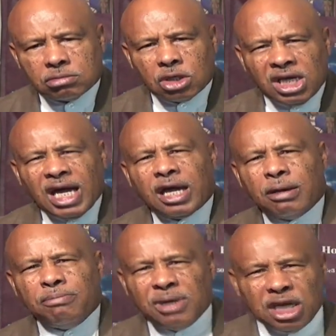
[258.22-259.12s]
He had
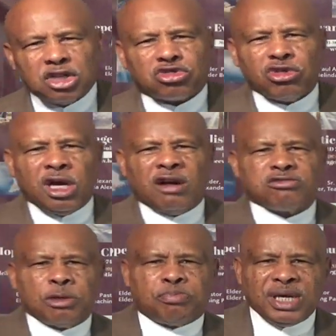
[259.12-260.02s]
a ministry of
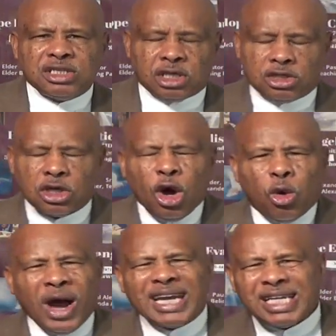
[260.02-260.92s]
repentance.
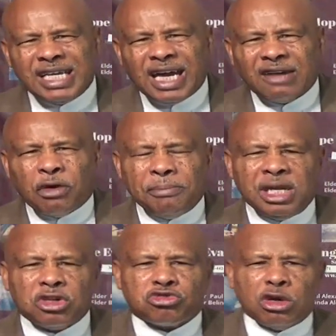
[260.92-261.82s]
Why did he have a
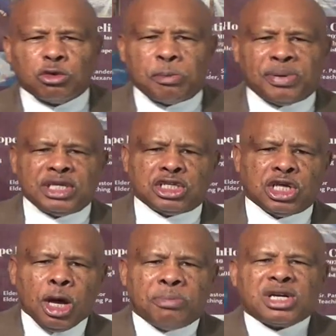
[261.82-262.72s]
ministry of
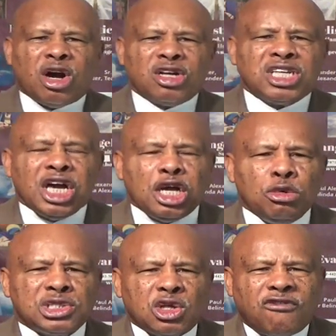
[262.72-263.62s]
repentance? Because he
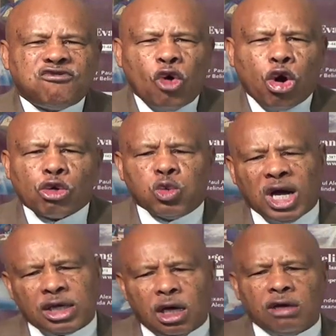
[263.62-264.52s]
was the
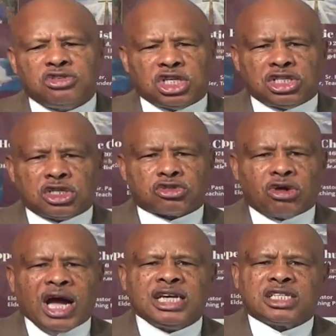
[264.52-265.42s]
forerunner of Jesus
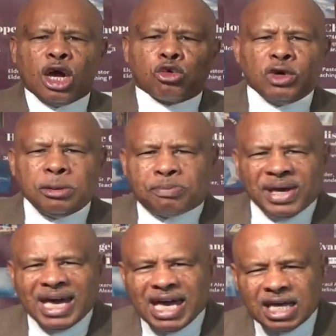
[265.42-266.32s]
Christ.
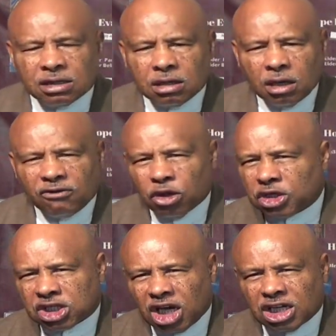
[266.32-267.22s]
Repent, for the
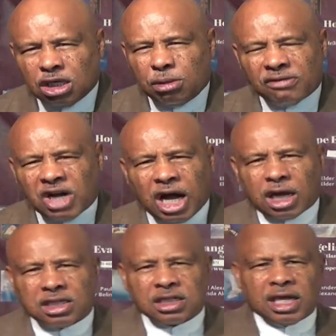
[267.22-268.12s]
kingdom of
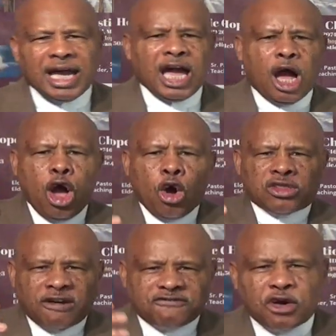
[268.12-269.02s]
God is at hand.
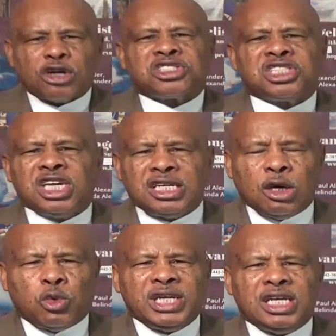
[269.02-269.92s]
The first thing
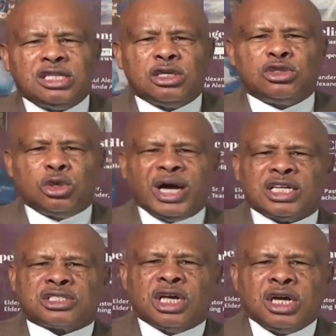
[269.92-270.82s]
that we need to do
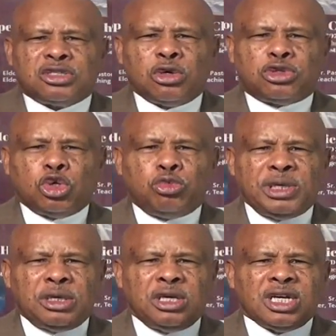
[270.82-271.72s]
as to
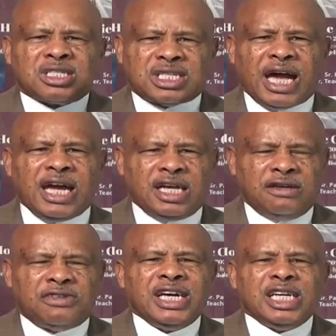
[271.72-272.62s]
be
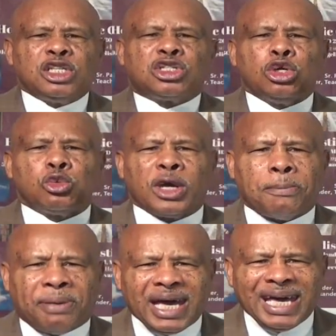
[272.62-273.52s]
saved is to
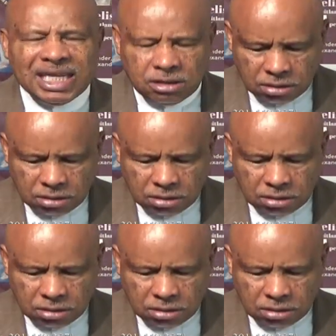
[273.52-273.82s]
repent.